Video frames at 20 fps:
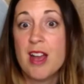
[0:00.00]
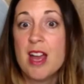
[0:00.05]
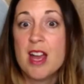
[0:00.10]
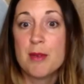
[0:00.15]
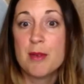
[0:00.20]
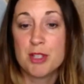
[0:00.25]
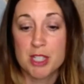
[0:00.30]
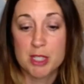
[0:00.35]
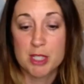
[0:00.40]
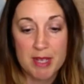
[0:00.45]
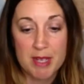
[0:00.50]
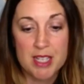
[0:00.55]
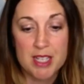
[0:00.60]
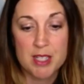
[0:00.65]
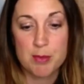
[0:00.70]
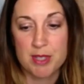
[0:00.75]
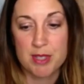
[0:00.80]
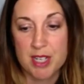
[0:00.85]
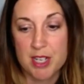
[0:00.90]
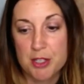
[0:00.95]
just because
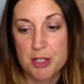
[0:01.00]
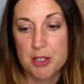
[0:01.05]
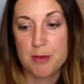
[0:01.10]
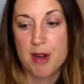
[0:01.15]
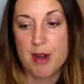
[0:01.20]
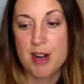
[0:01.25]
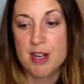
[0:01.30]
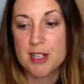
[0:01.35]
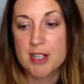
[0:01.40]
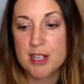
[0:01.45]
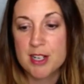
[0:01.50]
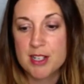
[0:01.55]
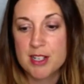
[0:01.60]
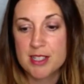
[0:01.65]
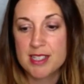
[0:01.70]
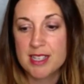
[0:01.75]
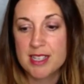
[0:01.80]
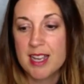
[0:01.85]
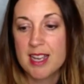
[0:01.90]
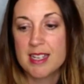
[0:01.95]
we're digital marketers
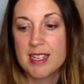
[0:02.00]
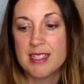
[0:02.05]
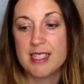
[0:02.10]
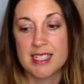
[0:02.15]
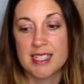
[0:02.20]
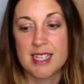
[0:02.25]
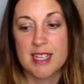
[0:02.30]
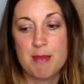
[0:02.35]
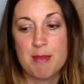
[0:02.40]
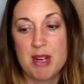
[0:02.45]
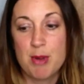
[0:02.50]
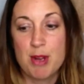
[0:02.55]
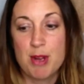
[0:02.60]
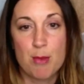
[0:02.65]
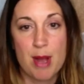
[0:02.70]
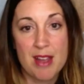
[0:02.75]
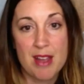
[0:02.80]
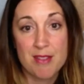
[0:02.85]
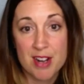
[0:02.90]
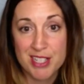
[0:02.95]
doesn't mean we wave our
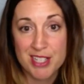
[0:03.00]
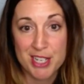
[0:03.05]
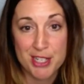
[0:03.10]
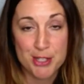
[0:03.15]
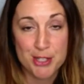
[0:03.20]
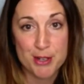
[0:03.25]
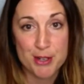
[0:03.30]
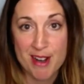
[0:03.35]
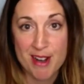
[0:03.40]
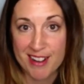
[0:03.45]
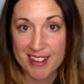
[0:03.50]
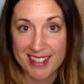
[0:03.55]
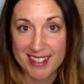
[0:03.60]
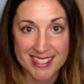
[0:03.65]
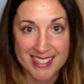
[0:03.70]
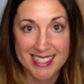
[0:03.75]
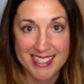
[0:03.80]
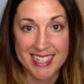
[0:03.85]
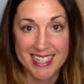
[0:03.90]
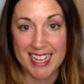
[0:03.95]
digital marketing
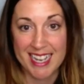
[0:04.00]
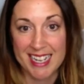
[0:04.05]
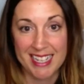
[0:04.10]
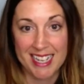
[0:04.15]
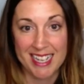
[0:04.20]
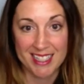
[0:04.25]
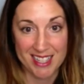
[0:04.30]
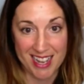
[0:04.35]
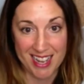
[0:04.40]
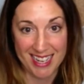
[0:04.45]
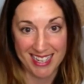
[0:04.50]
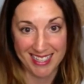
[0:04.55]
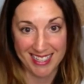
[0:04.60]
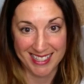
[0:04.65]
stick and get clients.